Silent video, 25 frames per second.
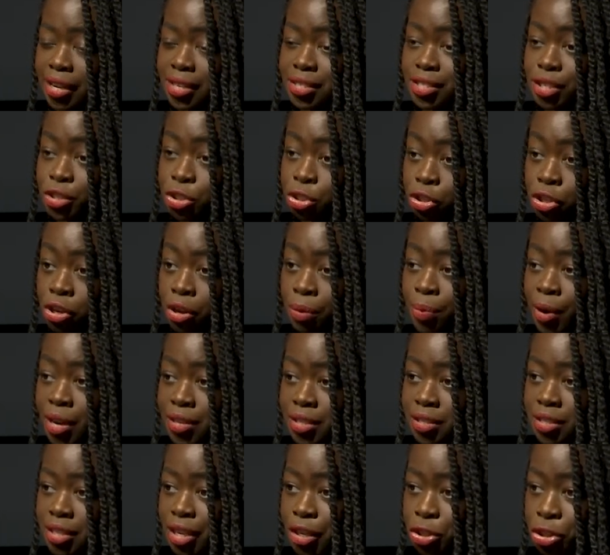a digital
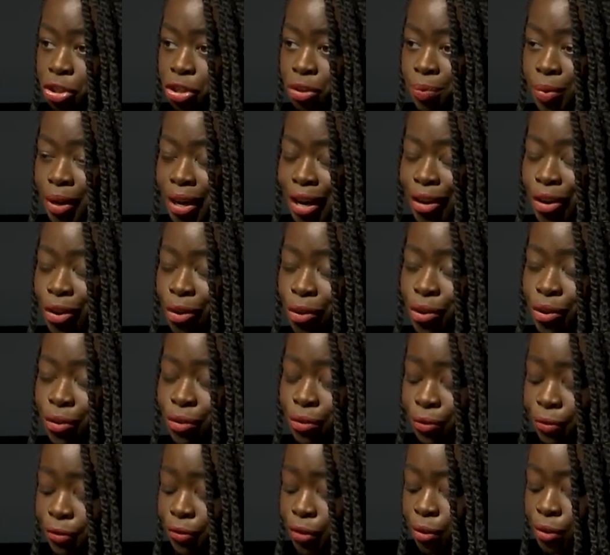presentation, but I know
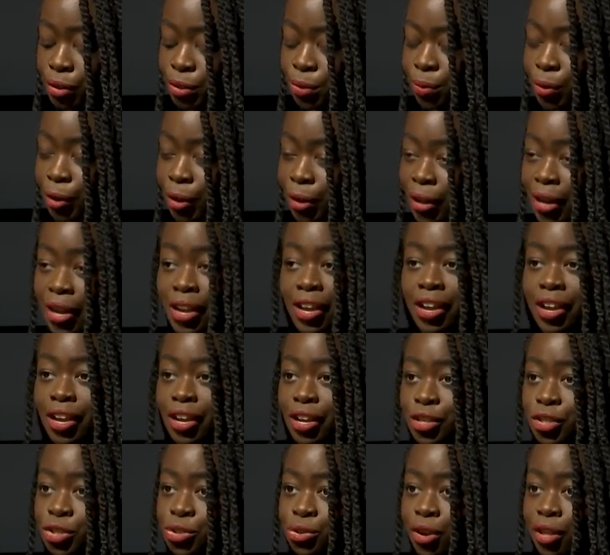you folks will
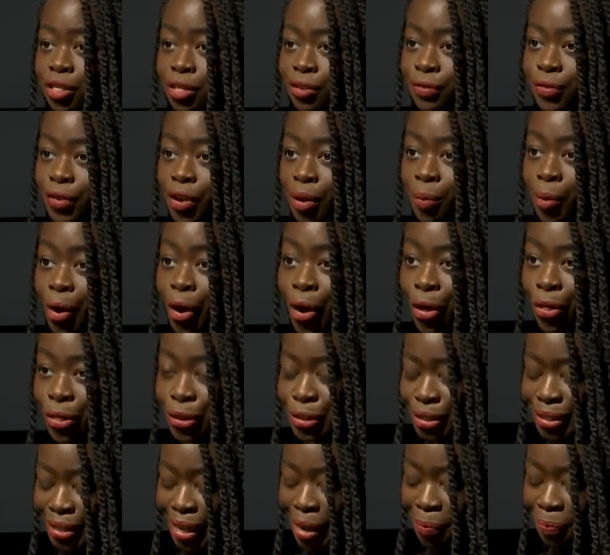enjoy the film all
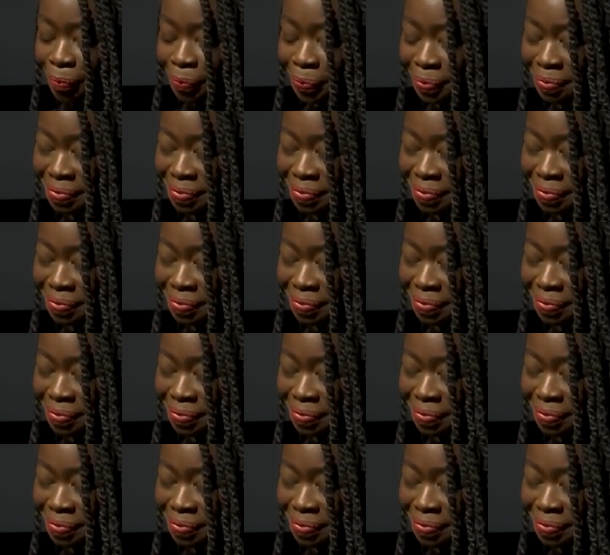the same.